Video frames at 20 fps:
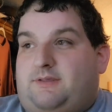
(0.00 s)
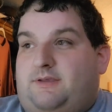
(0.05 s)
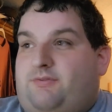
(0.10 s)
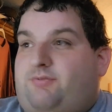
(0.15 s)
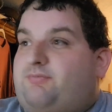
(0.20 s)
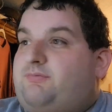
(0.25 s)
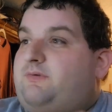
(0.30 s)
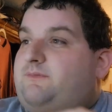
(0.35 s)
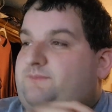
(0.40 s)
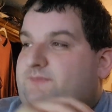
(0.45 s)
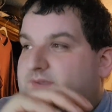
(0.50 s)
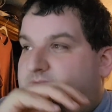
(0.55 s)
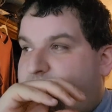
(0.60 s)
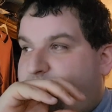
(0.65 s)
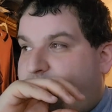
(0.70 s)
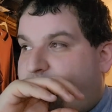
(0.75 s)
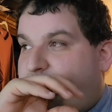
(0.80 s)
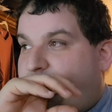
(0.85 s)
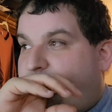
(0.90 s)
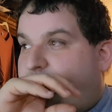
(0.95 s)

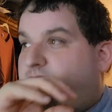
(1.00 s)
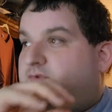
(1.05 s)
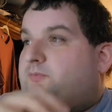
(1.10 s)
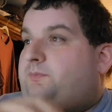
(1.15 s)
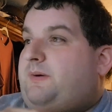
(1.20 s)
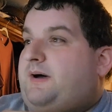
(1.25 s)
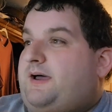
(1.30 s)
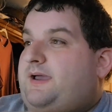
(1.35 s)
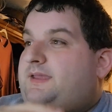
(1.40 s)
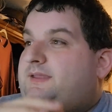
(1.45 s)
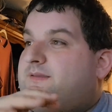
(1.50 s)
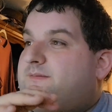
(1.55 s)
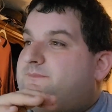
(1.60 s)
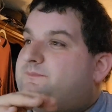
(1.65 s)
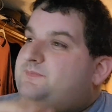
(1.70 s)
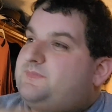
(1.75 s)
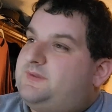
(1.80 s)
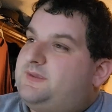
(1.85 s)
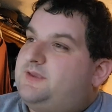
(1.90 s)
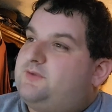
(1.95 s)
Chris Pine
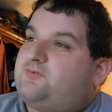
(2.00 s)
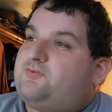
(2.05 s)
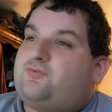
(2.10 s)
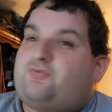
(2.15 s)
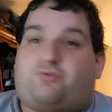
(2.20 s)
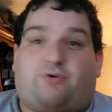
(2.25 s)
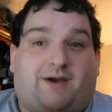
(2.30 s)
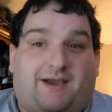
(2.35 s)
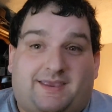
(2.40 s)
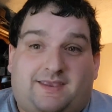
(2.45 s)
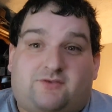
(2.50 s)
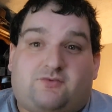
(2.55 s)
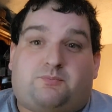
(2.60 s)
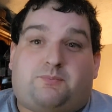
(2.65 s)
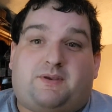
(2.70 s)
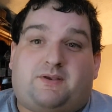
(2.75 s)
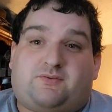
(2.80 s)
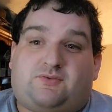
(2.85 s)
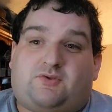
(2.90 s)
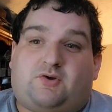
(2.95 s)
is trying his
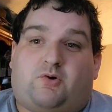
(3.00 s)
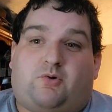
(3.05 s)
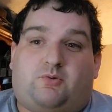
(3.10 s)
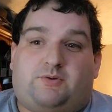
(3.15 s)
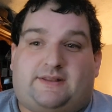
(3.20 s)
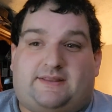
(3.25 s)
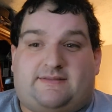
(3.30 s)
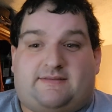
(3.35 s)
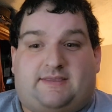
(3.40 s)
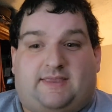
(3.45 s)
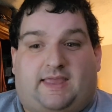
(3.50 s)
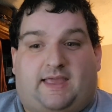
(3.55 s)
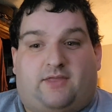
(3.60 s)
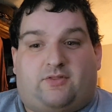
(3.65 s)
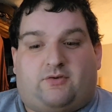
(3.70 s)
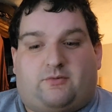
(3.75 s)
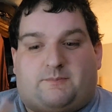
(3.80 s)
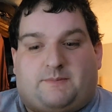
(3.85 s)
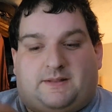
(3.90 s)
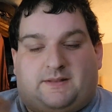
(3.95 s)
best to hold it
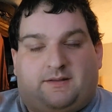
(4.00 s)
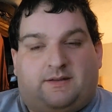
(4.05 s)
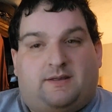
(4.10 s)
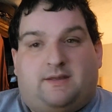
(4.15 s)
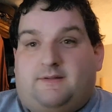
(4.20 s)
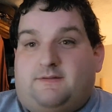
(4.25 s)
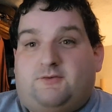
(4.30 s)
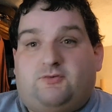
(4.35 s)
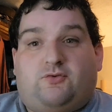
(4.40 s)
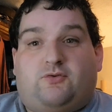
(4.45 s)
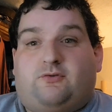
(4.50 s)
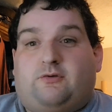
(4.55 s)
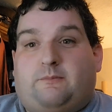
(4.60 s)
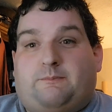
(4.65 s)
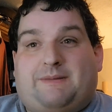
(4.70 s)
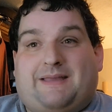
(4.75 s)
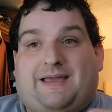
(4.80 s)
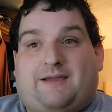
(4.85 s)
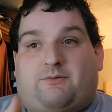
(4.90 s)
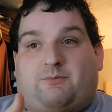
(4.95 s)
together, but this was
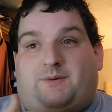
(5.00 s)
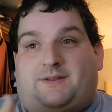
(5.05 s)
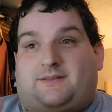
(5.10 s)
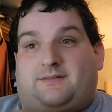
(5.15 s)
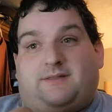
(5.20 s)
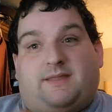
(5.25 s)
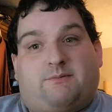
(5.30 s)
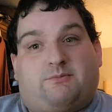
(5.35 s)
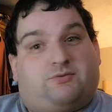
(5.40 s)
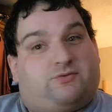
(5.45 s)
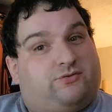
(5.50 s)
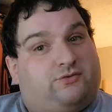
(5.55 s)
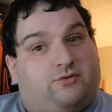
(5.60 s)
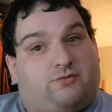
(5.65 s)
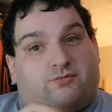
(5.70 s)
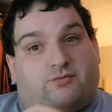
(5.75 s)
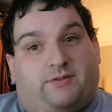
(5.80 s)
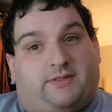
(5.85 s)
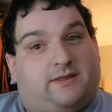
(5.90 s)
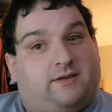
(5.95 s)
still back when they were
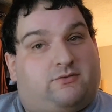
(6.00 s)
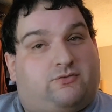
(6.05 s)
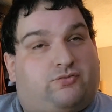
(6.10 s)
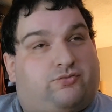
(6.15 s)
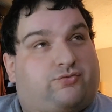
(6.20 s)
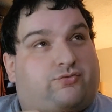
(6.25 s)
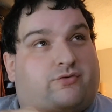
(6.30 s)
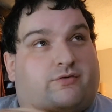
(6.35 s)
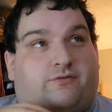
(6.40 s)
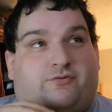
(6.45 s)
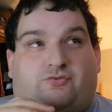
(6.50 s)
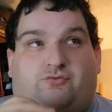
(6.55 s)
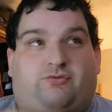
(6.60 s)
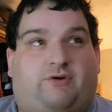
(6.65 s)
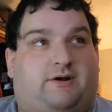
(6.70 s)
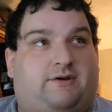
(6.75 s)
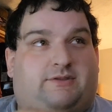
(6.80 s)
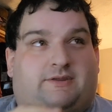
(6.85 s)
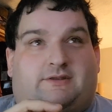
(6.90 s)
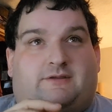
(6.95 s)
still really
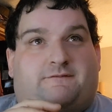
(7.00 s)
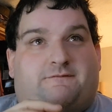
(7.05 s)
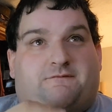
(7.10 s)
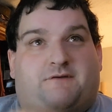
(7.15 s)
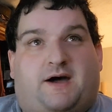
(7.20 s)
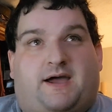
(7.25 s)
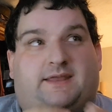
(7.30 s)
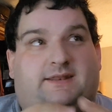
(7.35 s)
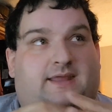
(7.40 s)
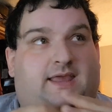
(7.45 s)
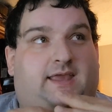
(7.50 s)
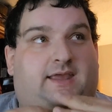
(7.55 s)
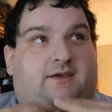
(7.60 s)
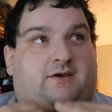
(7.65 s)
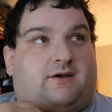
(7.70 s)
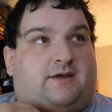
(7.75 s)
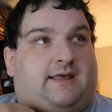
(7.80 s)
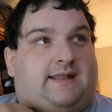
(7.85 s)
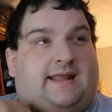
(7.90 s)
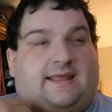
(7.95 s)
struggling to find
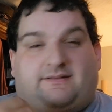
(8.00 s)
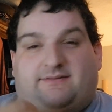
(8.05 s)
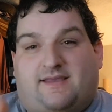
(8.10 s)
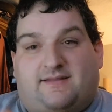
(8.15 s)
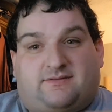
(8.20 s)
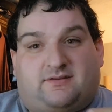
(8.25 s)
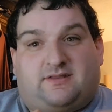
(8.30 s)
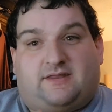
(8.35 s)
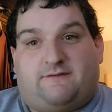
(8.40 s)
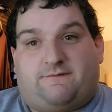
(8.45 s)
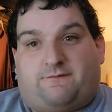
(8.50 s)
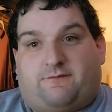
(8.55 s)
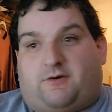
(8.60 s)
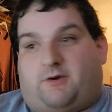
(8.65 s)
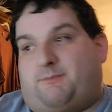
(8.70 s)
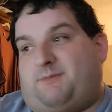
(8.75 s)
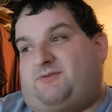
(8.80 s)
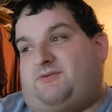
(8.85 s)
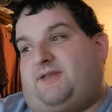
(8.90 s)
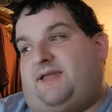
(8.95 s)
an identity
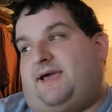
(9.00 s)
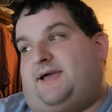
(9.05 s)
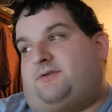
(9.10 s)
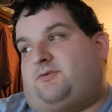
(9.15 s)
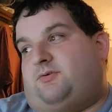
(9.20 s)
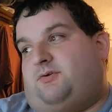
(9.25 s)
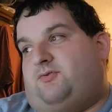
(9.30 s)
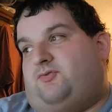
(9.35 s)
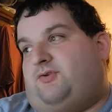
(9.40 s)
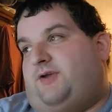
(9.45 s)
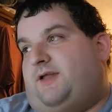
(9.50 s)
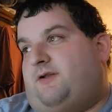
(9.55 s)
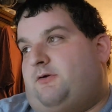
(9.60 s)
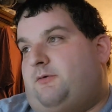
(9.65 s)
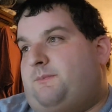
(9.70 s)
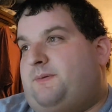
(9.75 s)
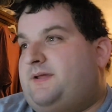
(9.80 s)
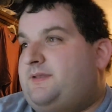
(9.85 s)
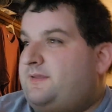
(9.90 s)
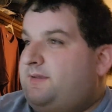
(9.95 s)
for him as an actor in
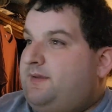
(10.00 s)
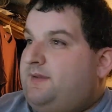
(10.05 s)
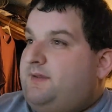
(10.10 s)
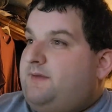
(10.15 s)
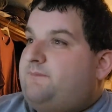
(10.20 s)
general, but